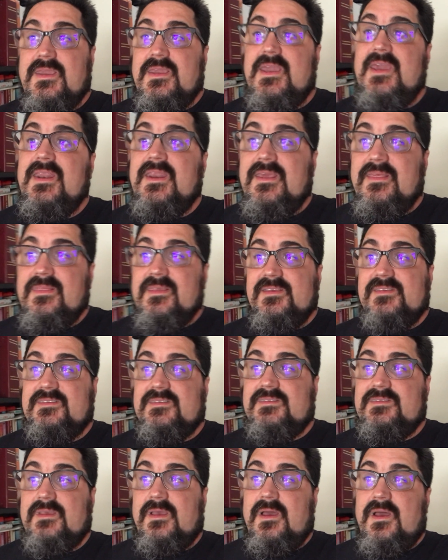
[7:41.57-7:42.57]
getting
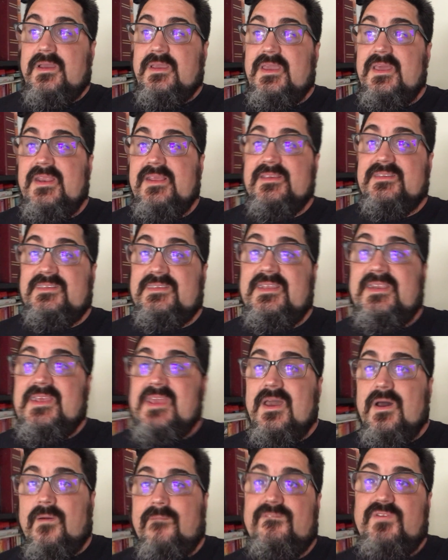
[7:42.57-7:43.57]

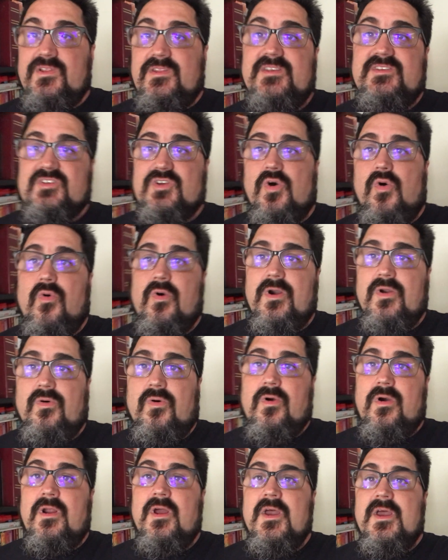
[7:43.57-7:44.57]
city help for this
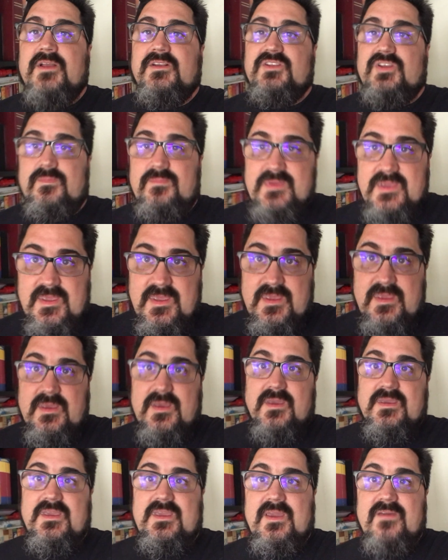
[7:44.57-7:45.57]
corridor to
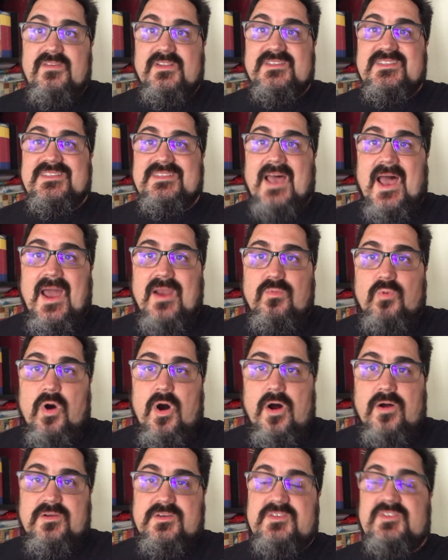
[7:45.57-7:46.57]
be given
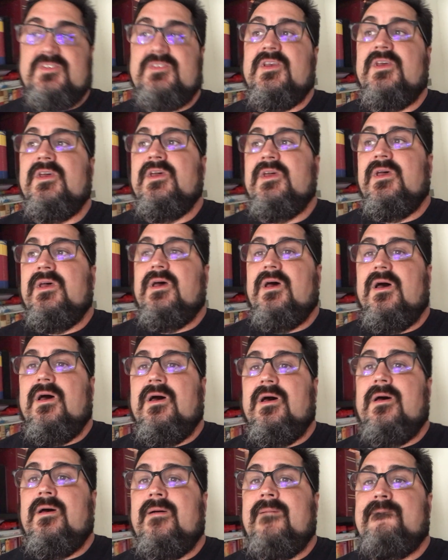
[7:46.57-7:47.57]
sidewalks.
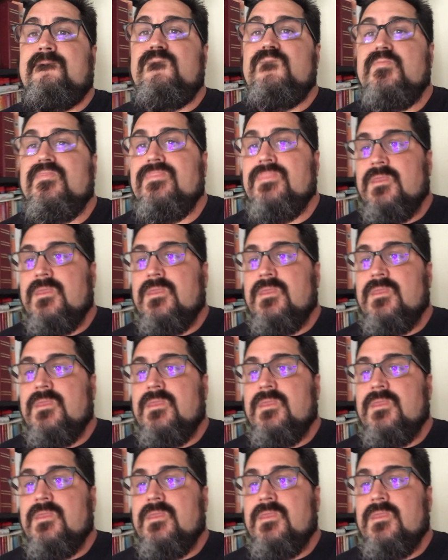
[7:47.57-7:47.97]
And